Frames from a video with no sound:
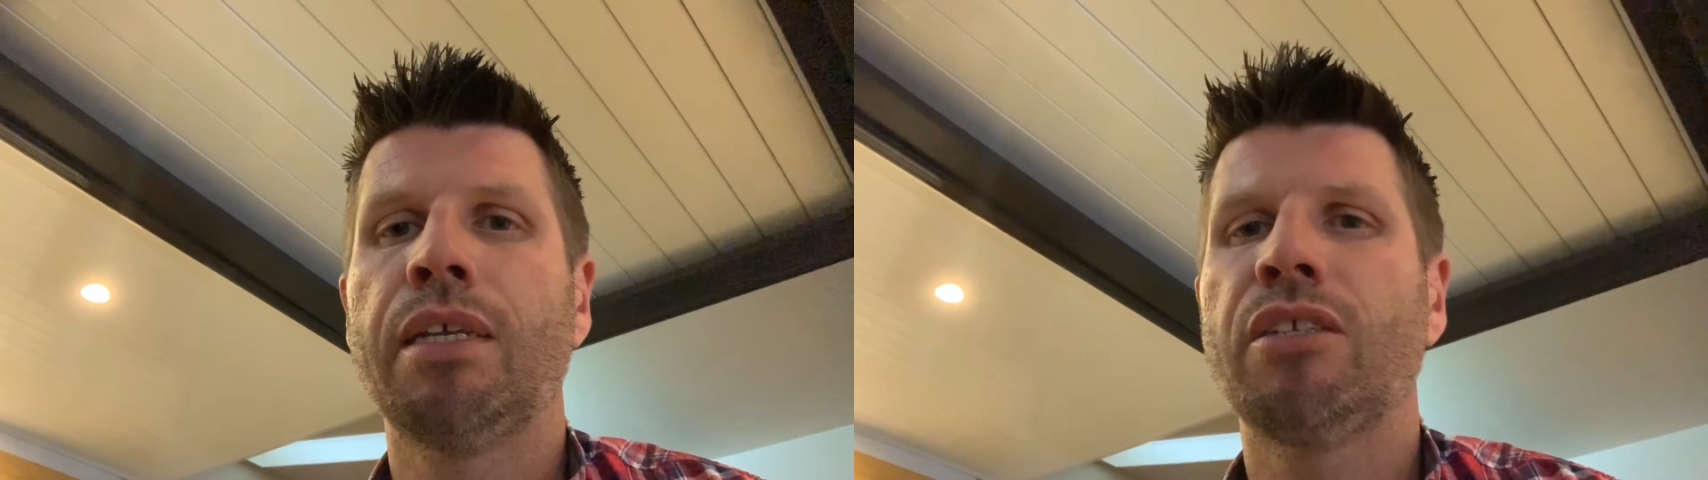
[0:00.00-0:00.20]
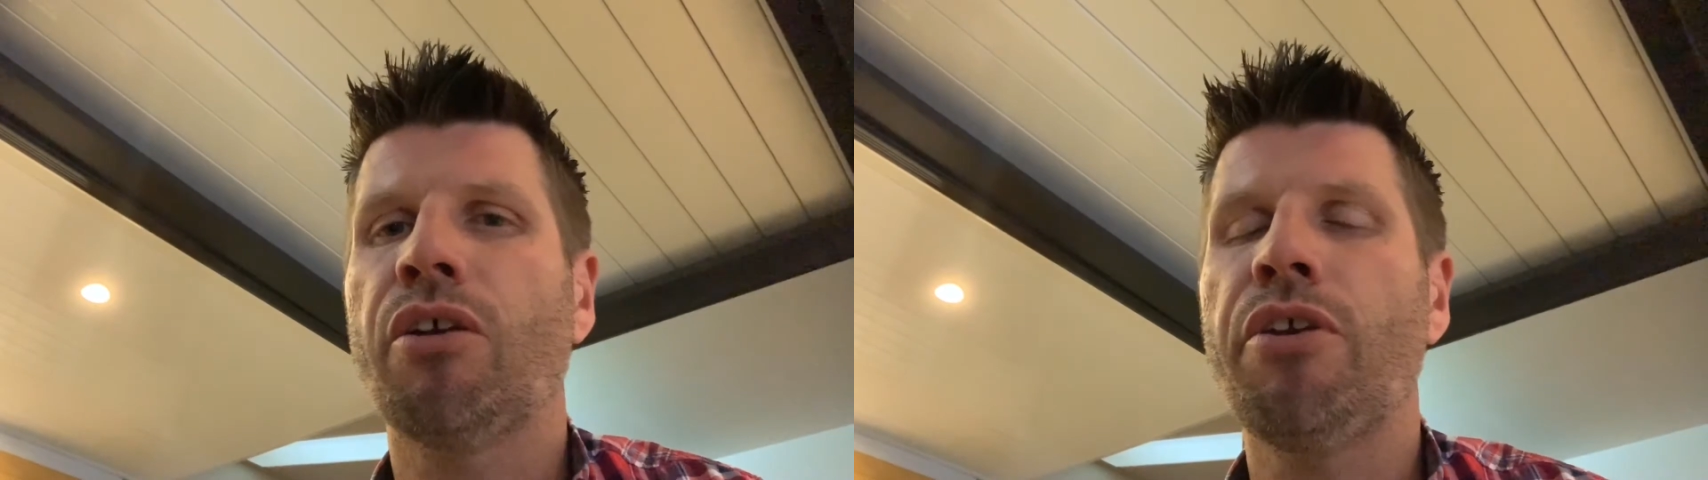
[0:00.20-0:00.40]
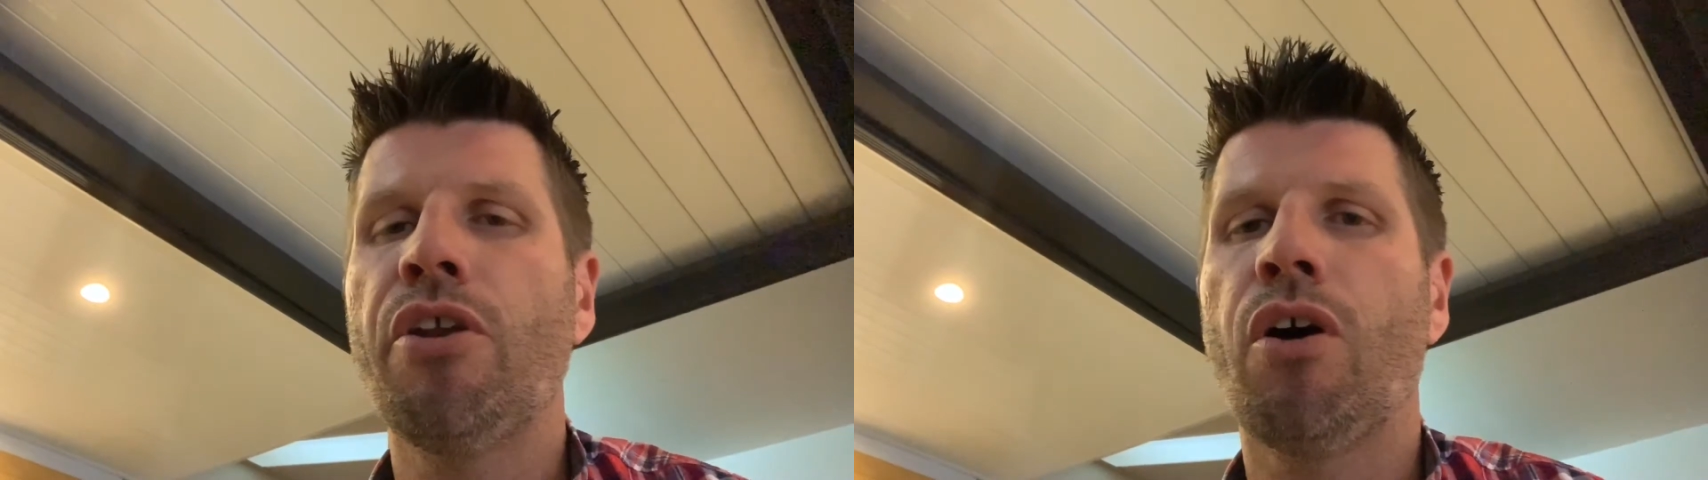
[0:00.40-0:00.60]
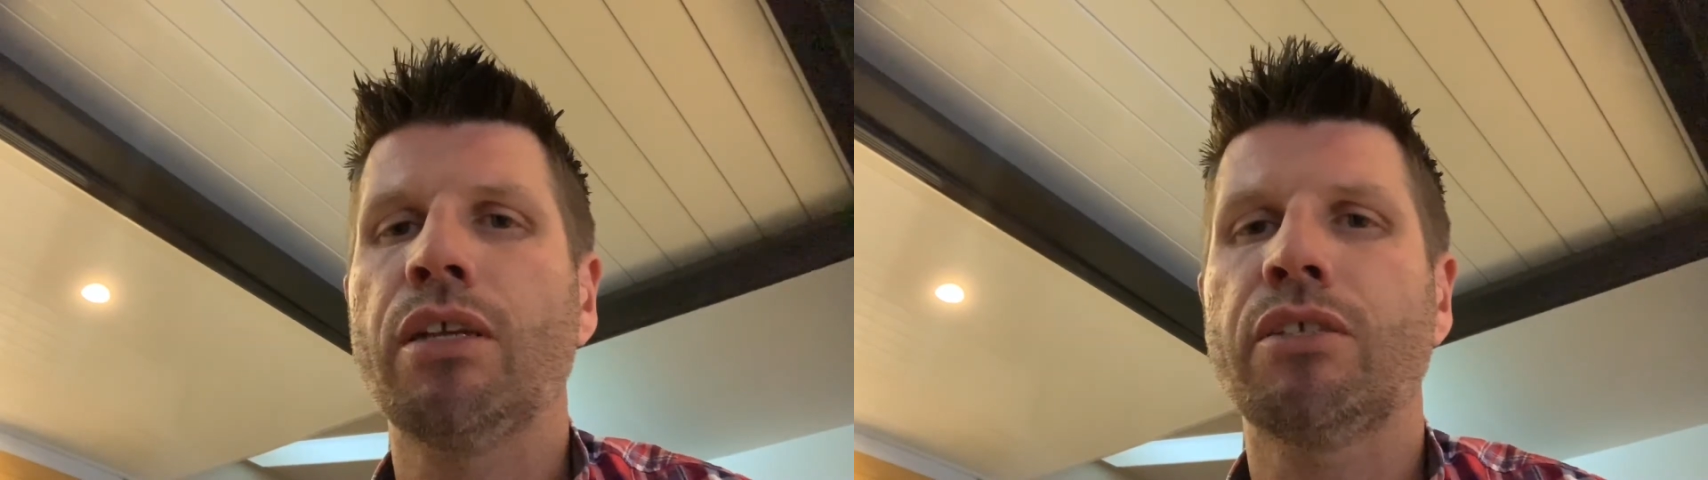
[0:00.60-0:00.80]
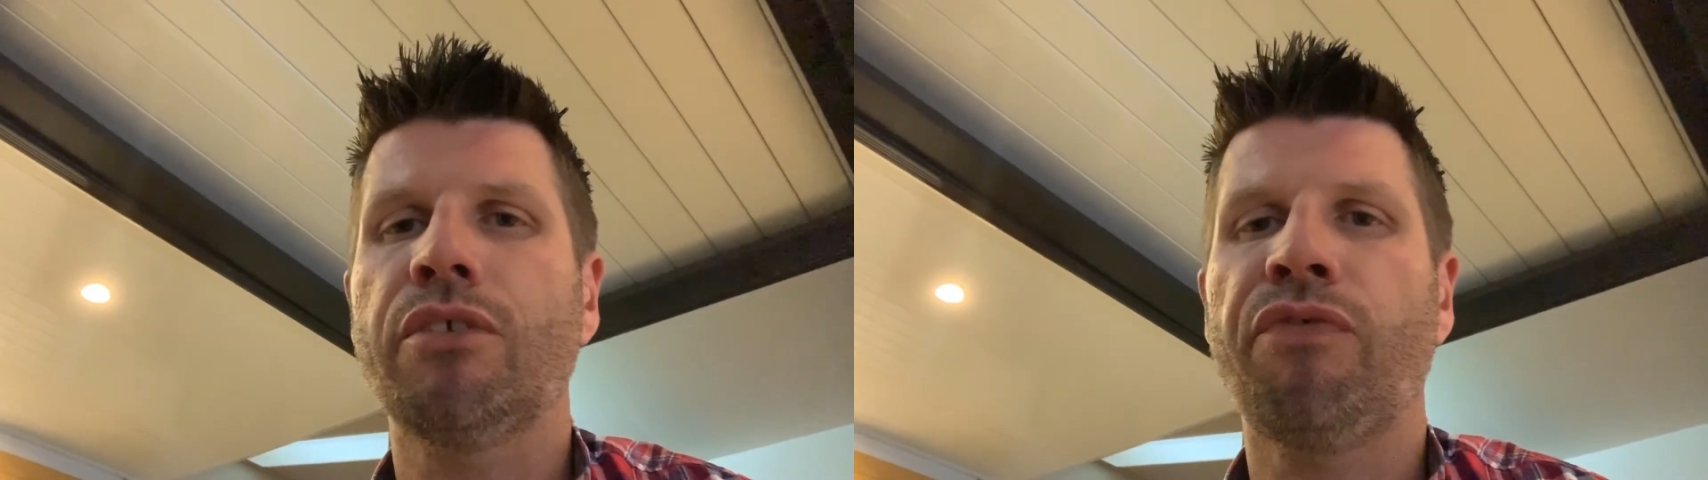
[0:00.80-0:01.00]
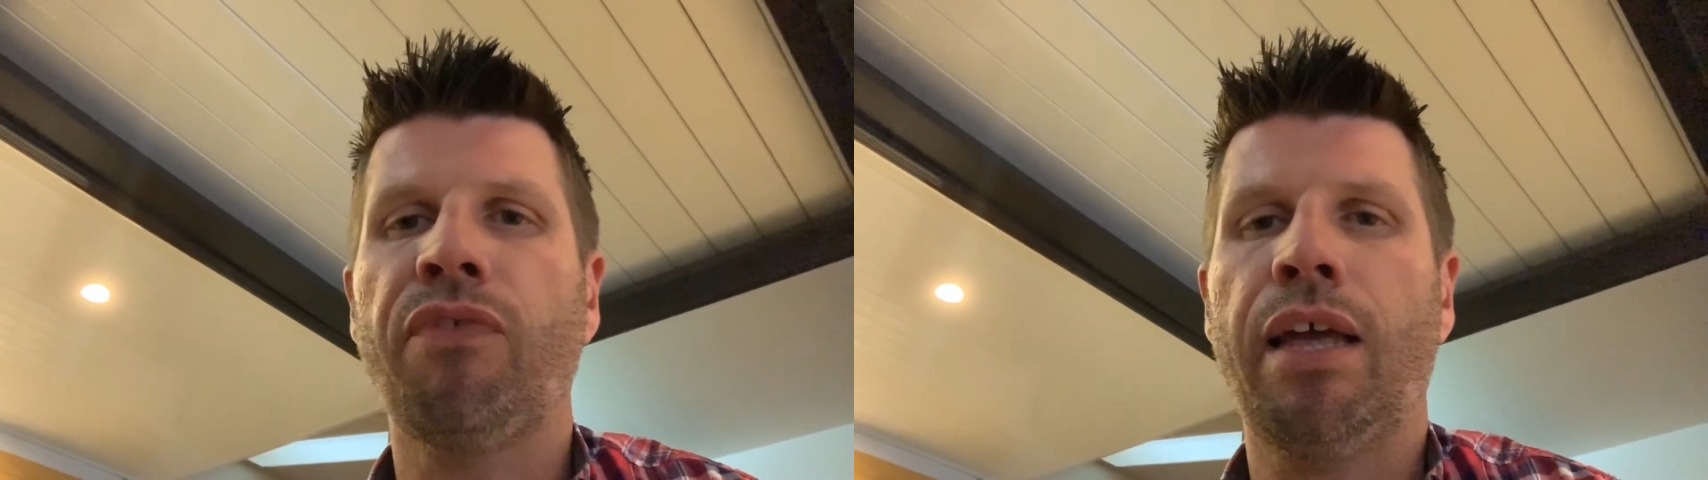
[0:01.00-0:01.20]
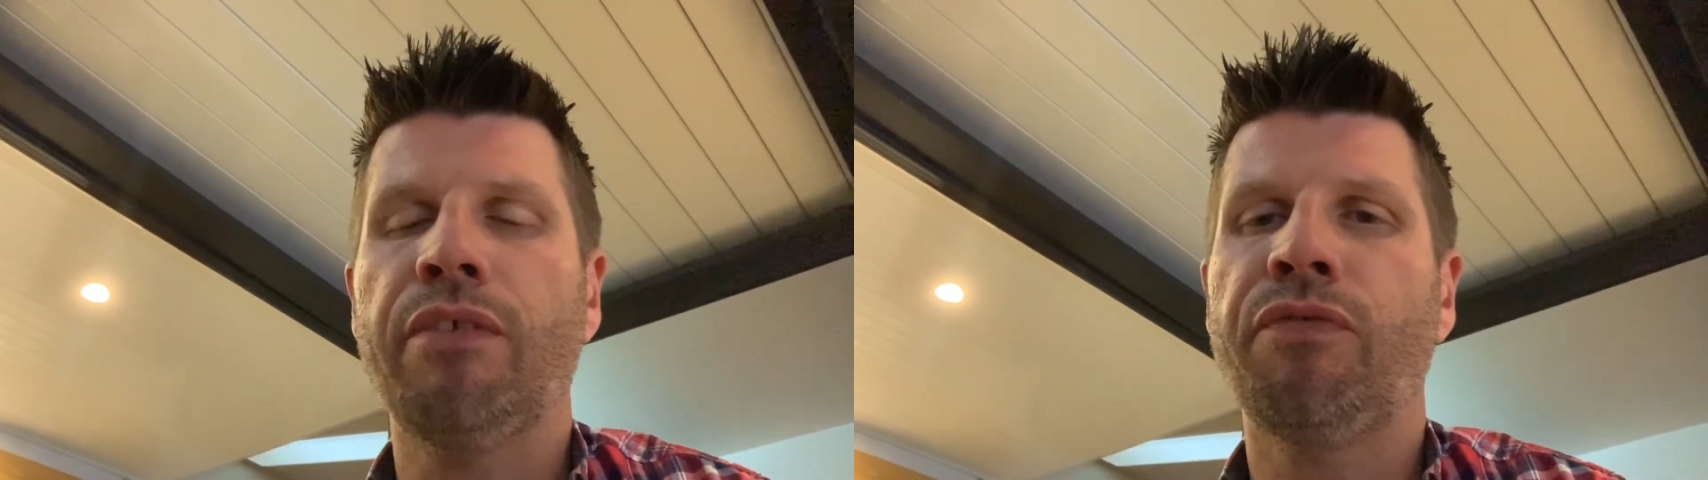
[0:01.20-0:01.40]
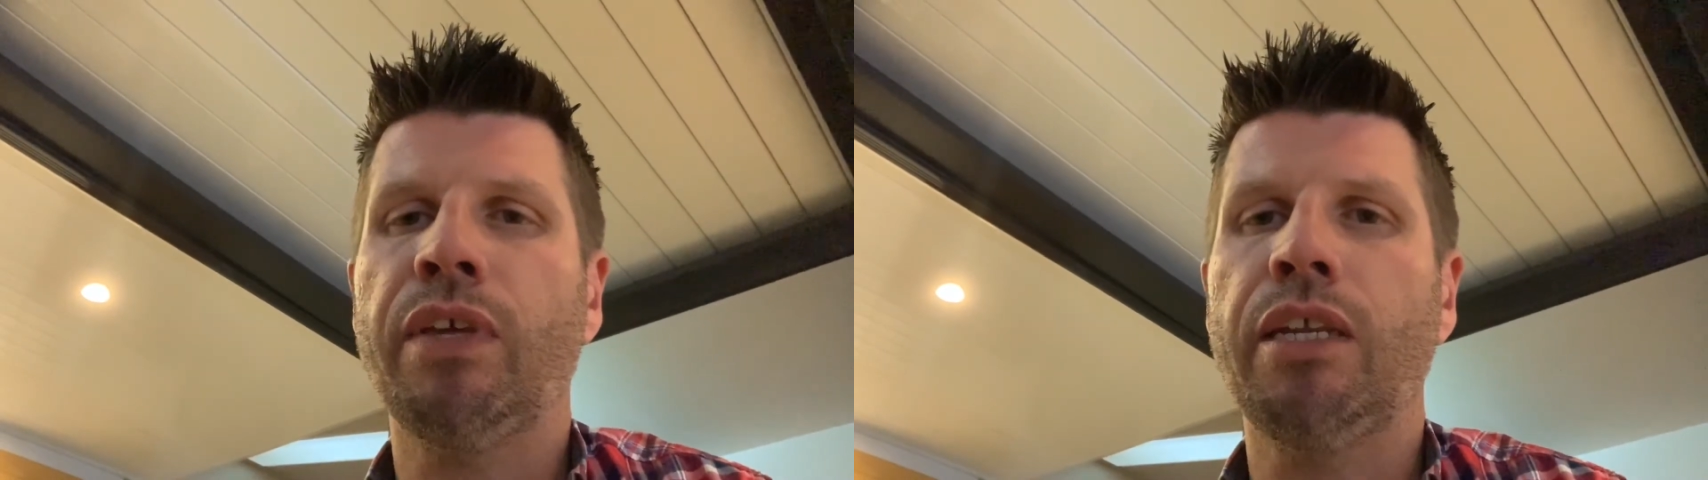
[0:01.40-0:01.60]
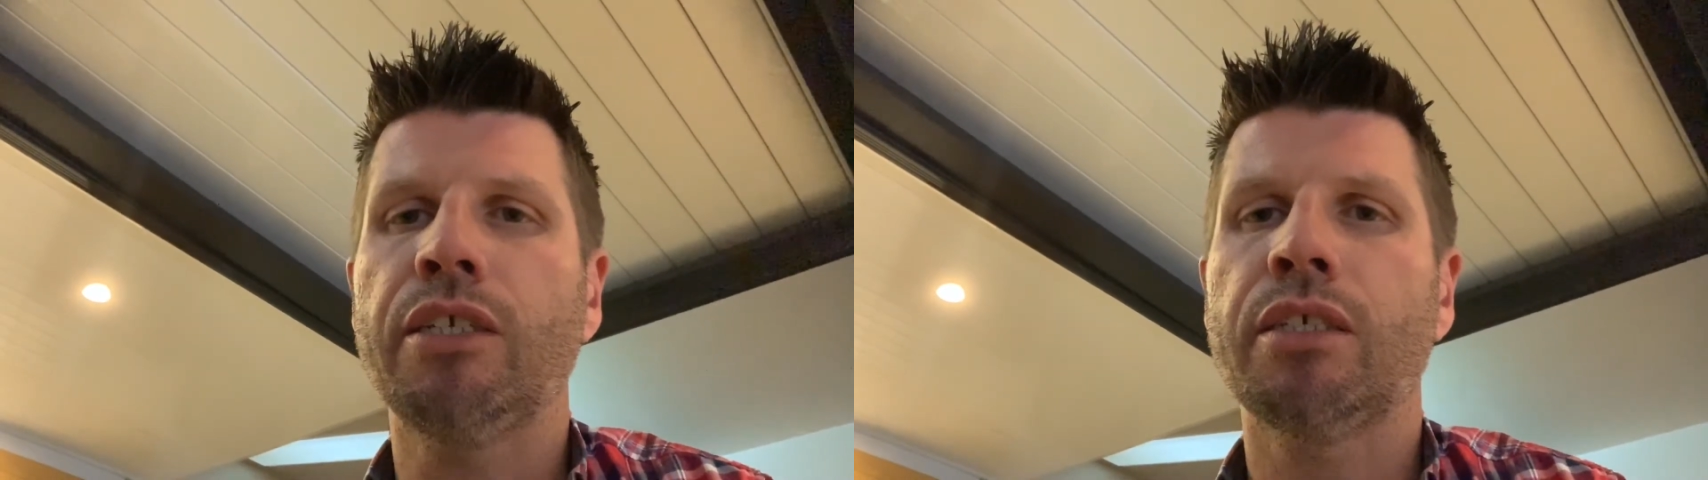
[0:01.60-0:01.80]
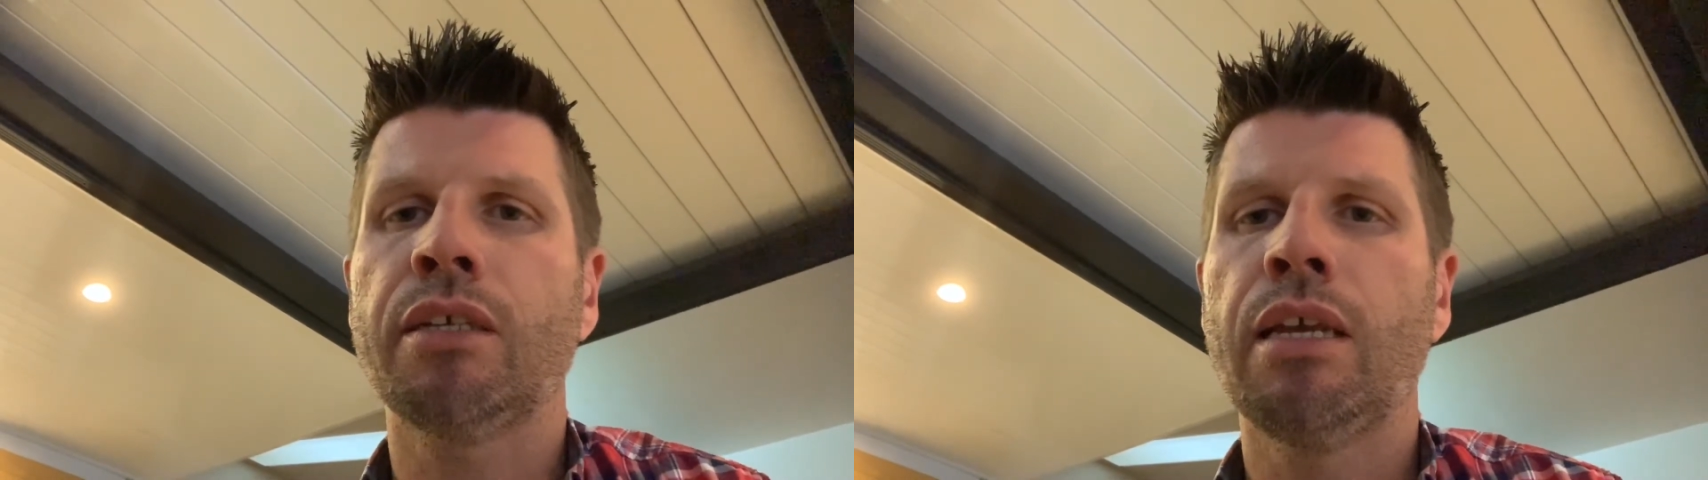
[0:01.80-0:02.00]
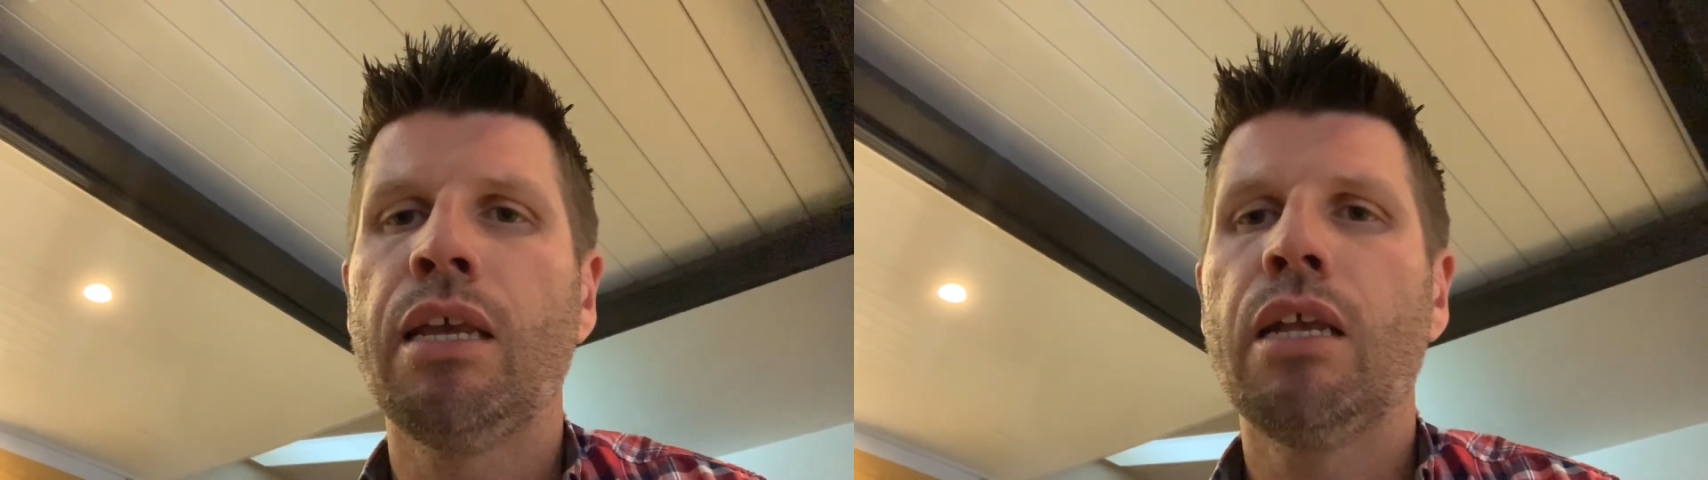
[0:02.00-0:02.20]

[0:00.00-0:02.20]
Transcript: So a nice sort of flat finish.